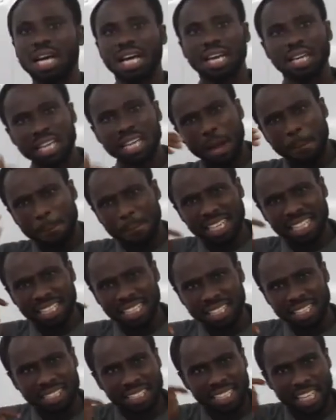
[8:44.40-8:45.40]
let me
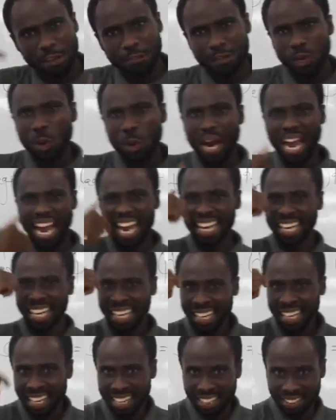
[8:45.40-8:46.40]
give you a
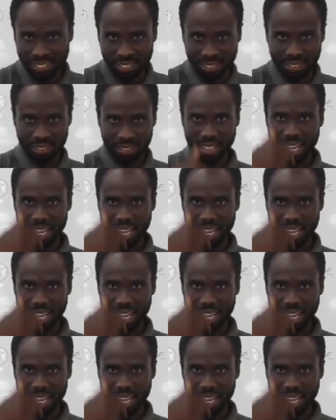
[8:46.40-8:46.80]
hint.